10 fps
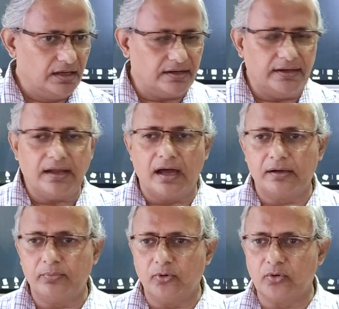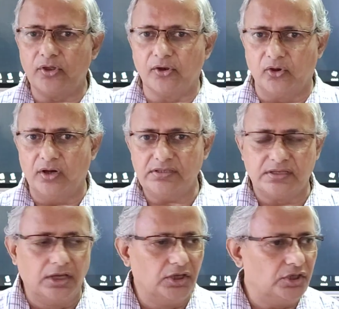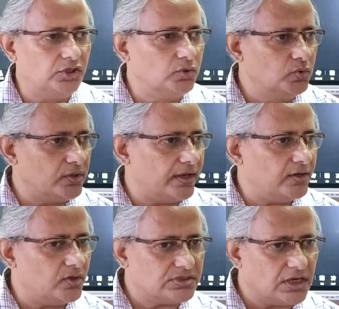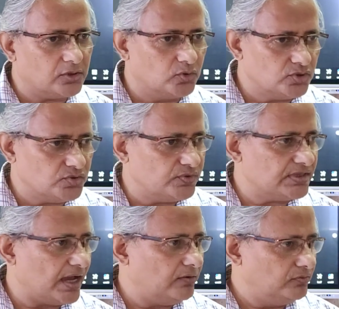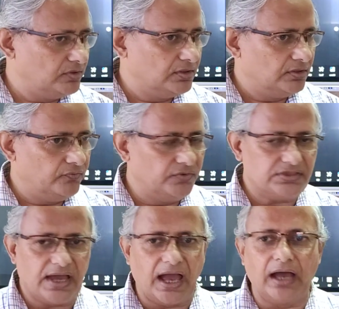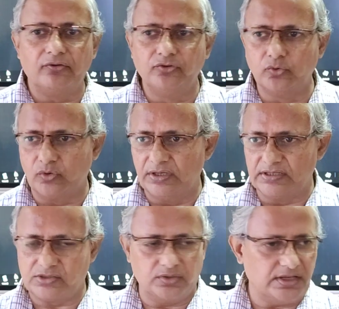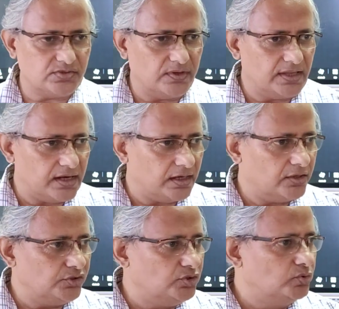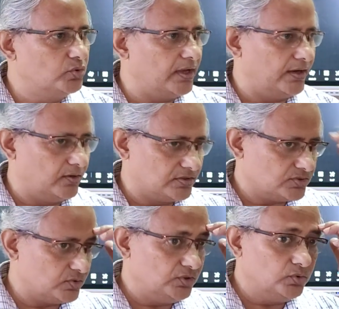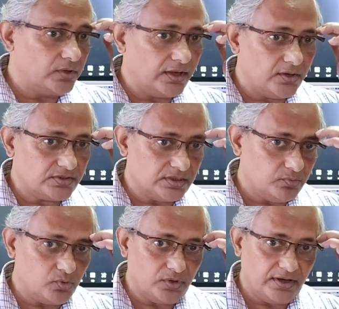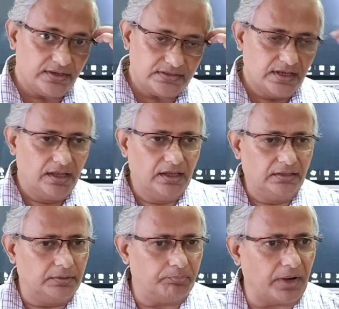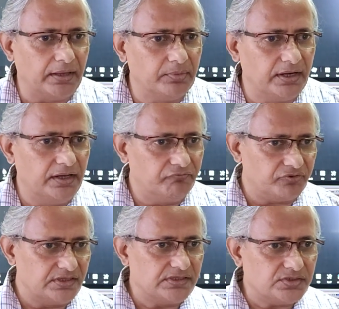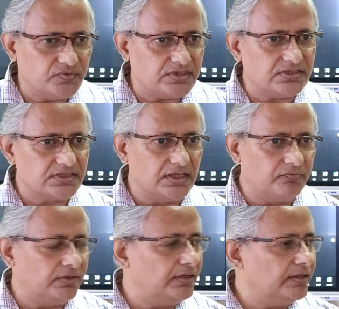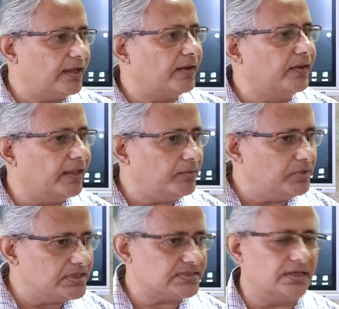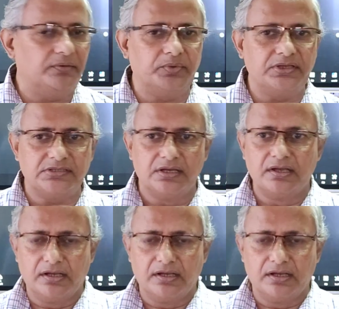right, are prokaryotes. Eukaryotes are those which have nucleus. So that's why they are called eukaryotes. So eukaryotes and prokaryotes, the primary difference which is given in their name itself is